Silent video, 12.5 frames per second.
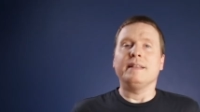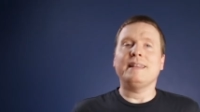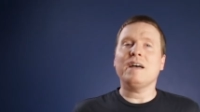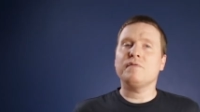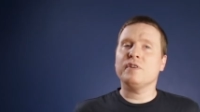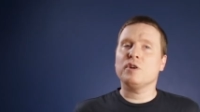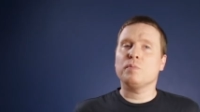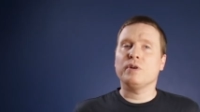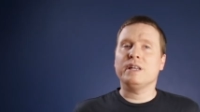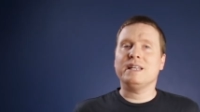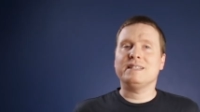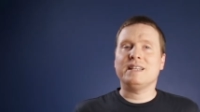That
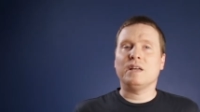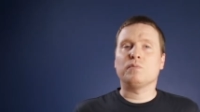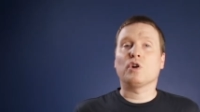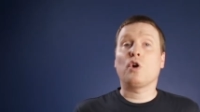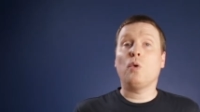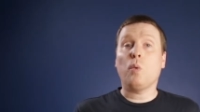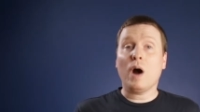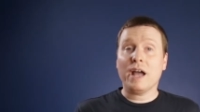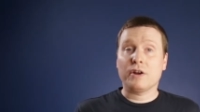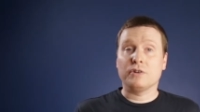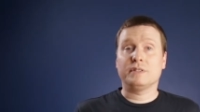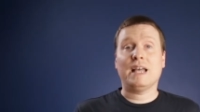fingerprint is then
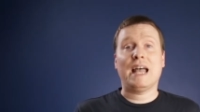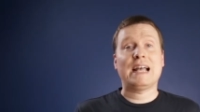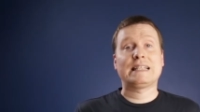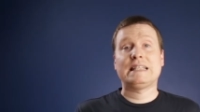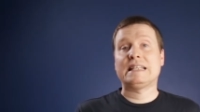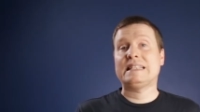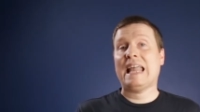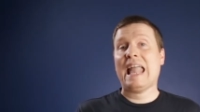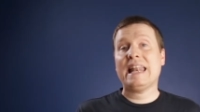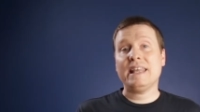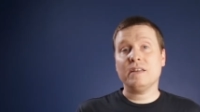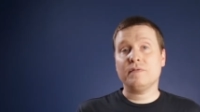required to access
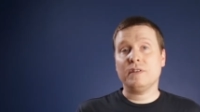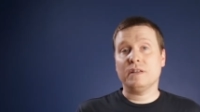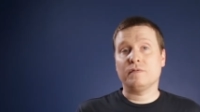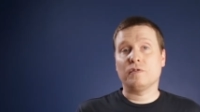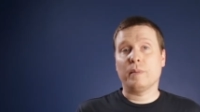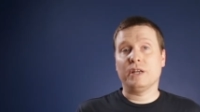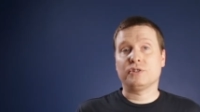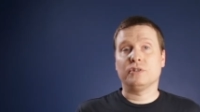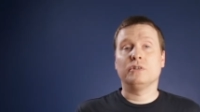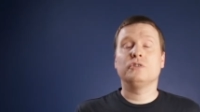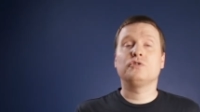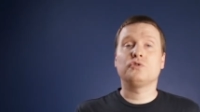any of the
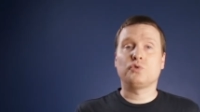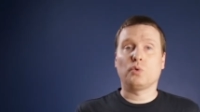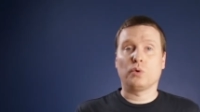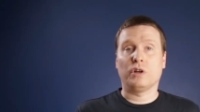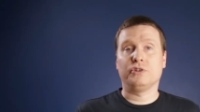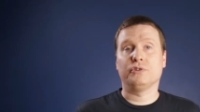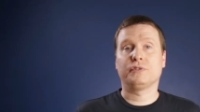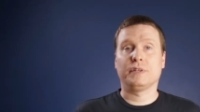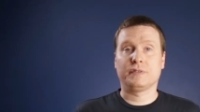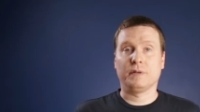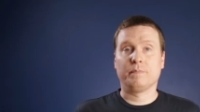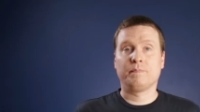information stored on your
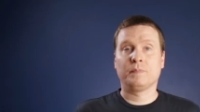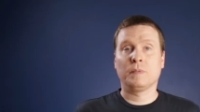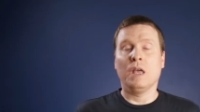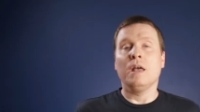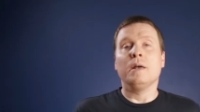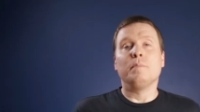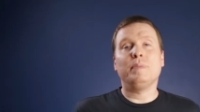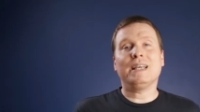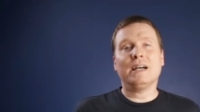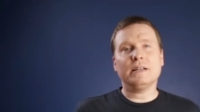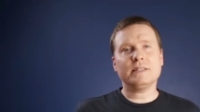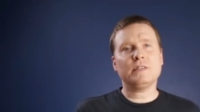system.
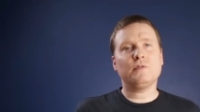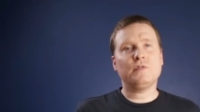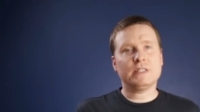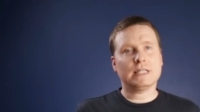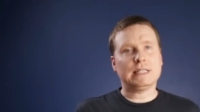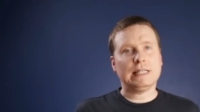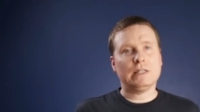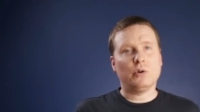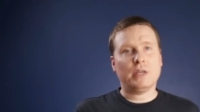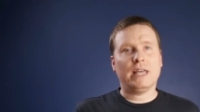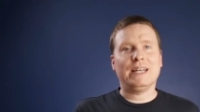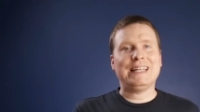Because it's physically
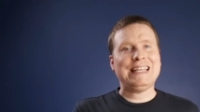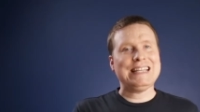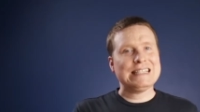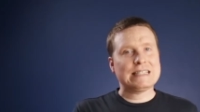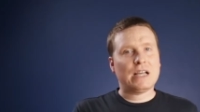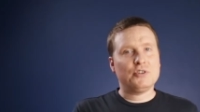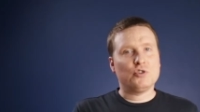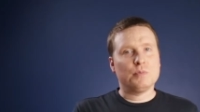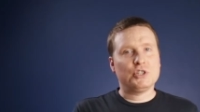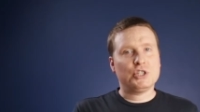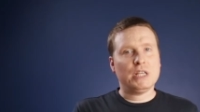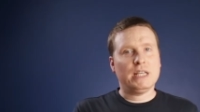located inside your
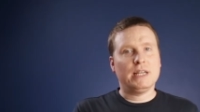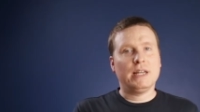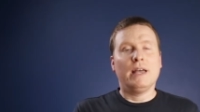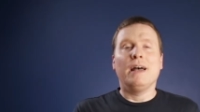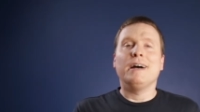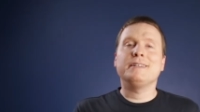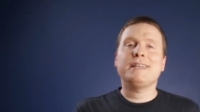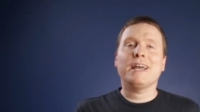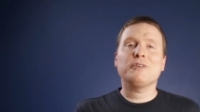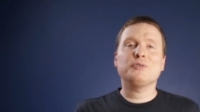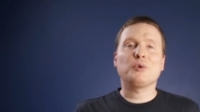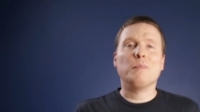machine,
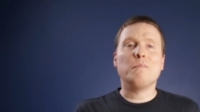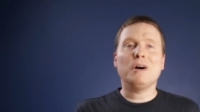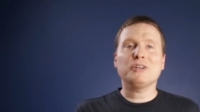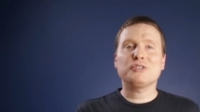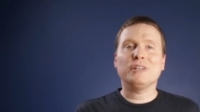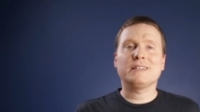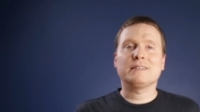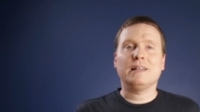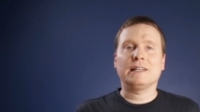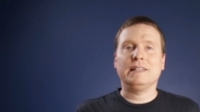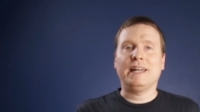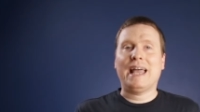attackers are much less
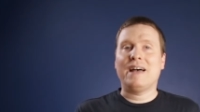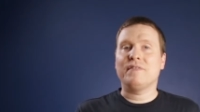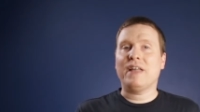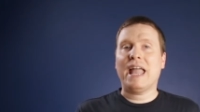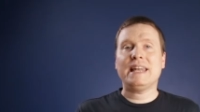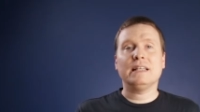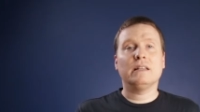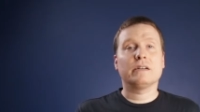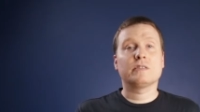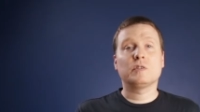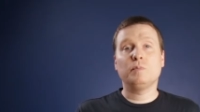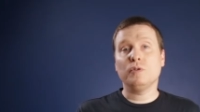likely to have any
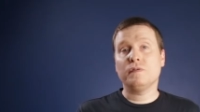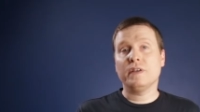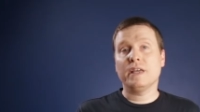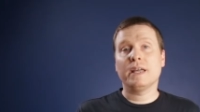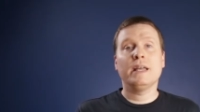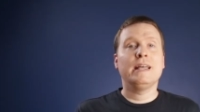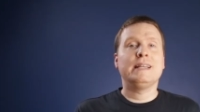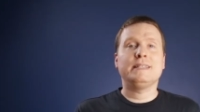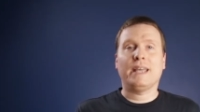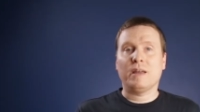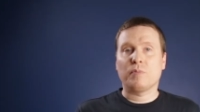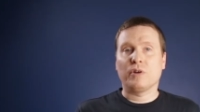luck spoofing,
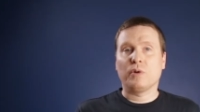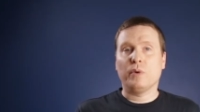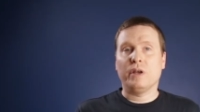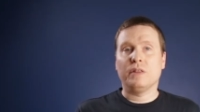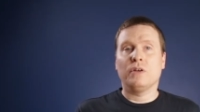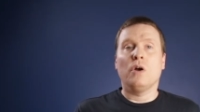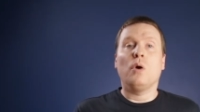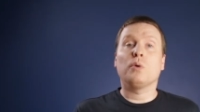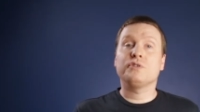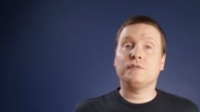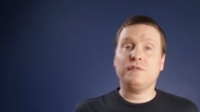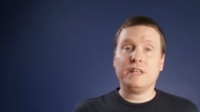tampering with,
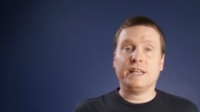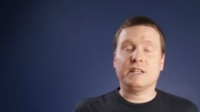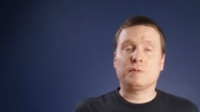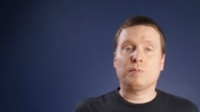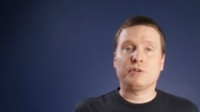or defeating its